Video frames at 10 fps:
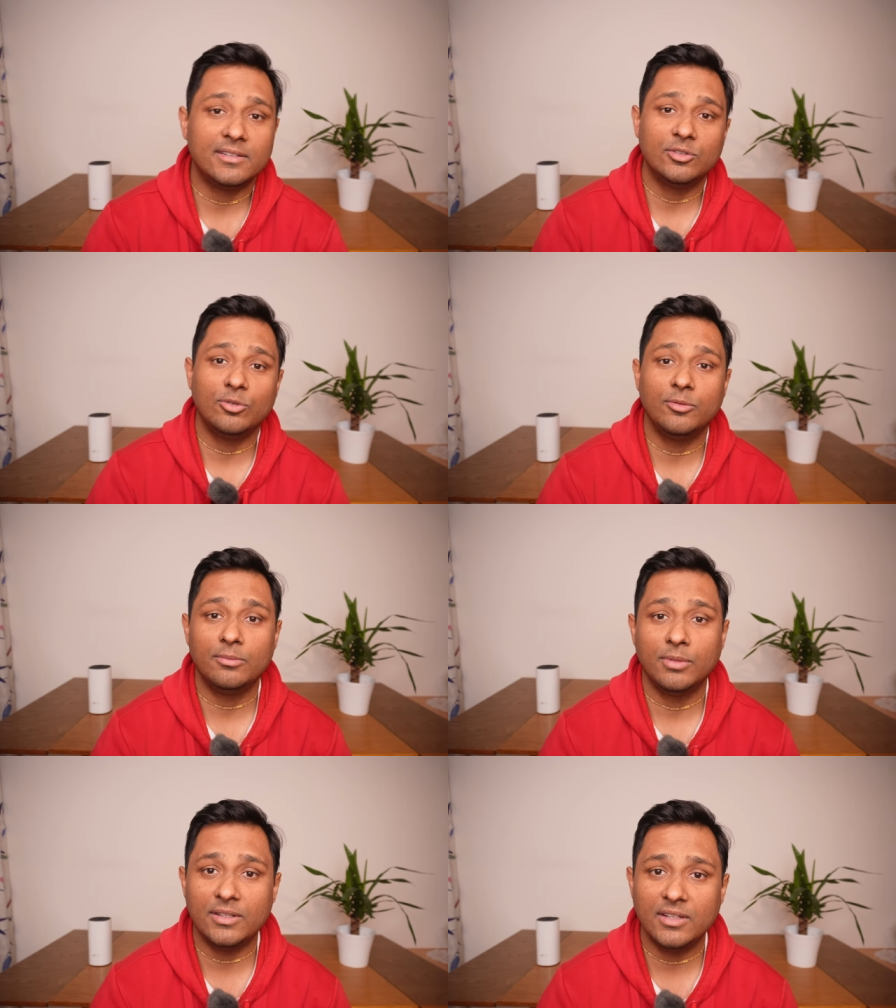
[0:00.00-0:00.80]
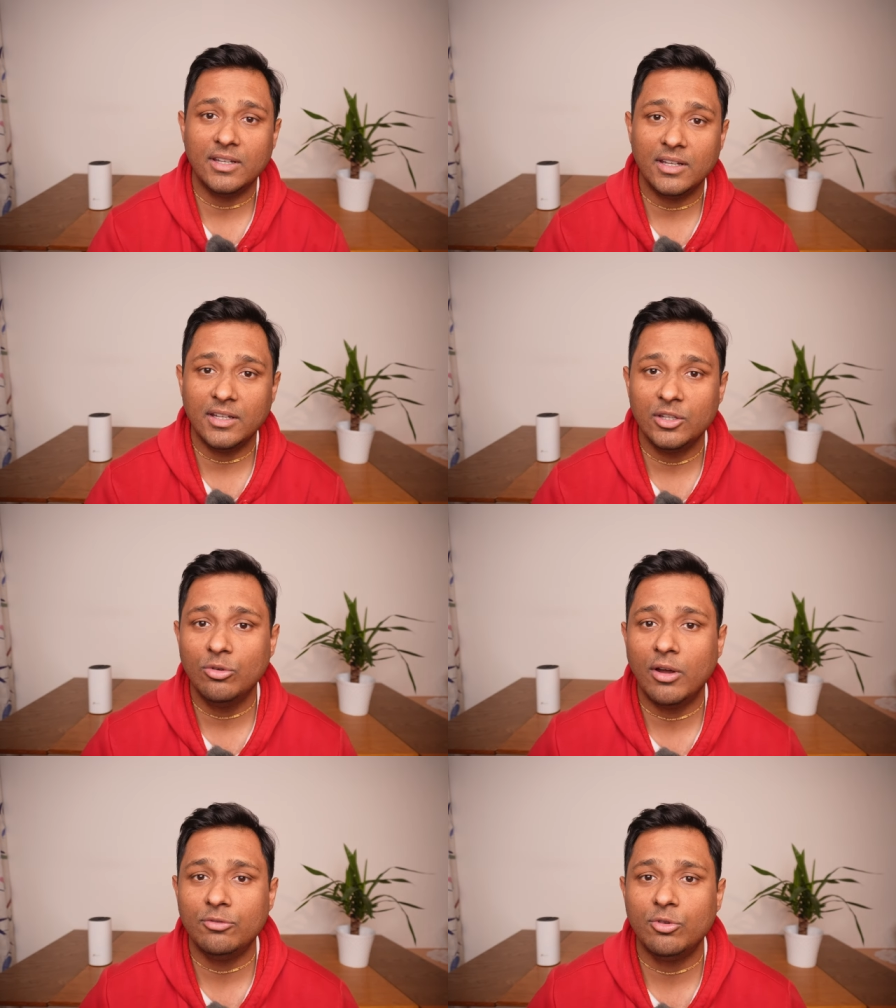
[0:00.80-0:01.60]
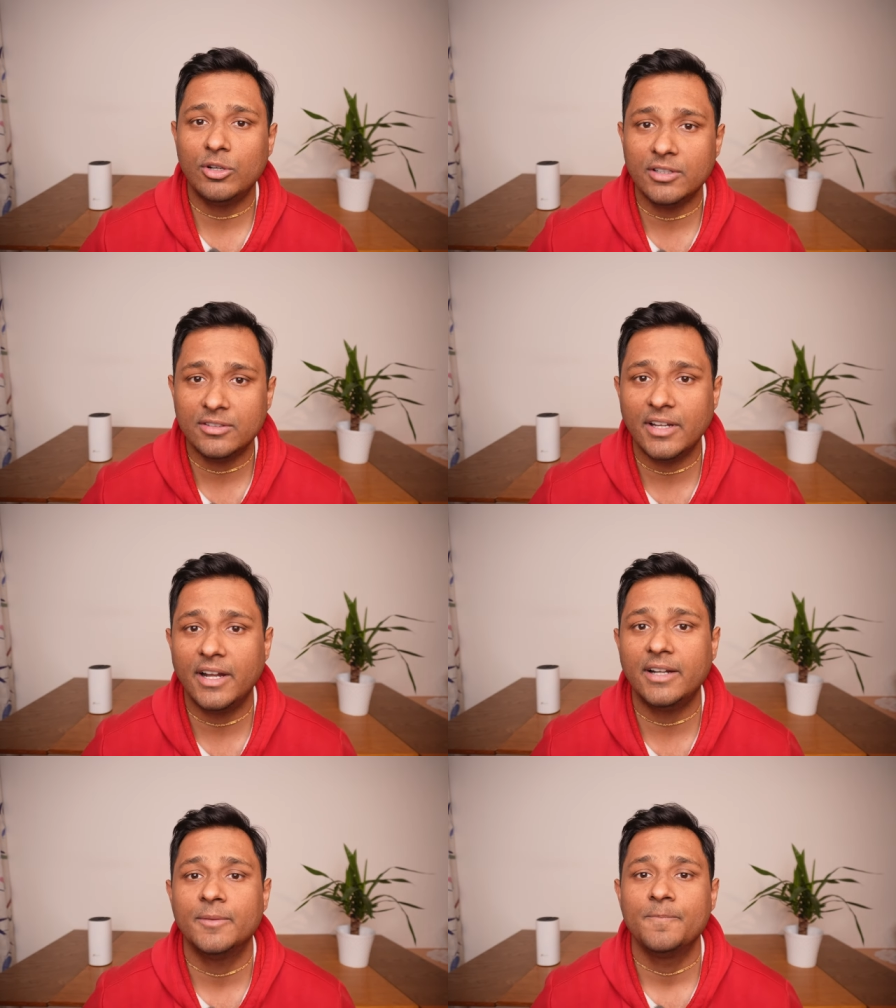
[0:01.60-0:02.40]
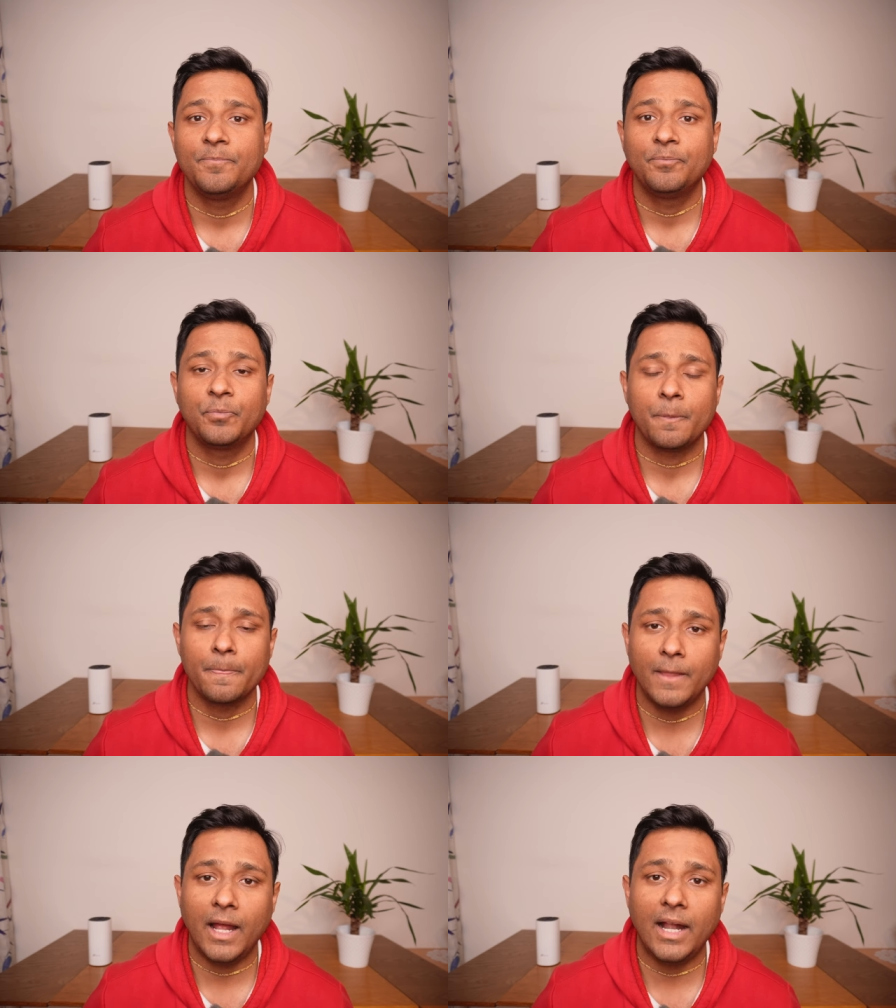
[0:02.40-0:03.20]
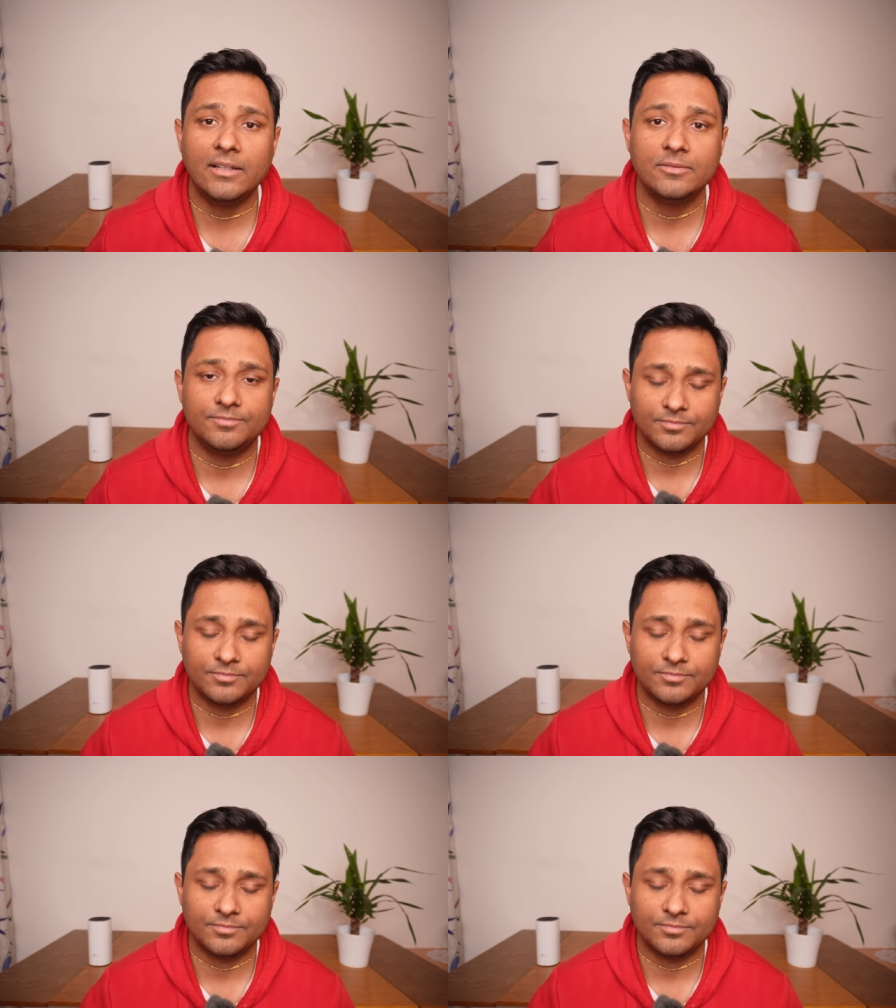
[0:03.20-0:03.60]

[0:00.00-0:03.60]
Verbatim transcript: So basically you have to understand that